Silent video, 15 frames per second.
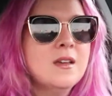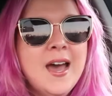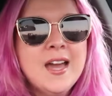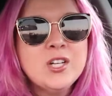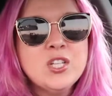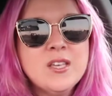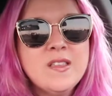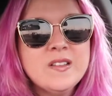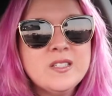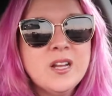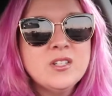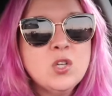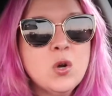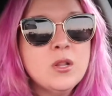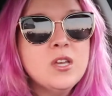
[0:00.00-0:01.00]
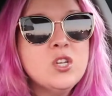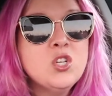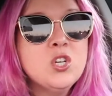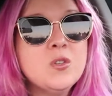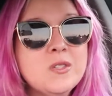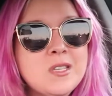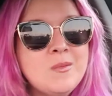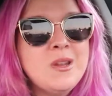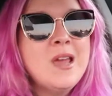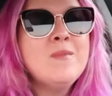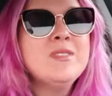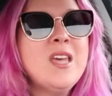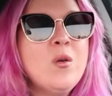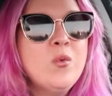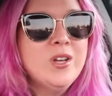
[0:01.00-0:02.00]
Actually, that's not totally true.
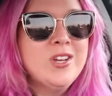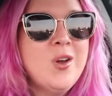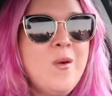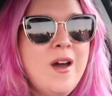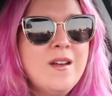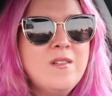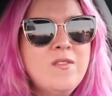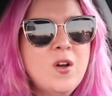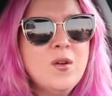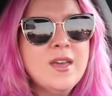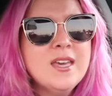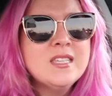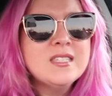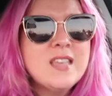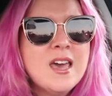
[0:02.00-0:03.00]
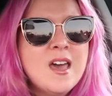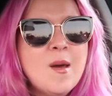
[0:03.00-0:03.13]
Sometimes I would go out of focus,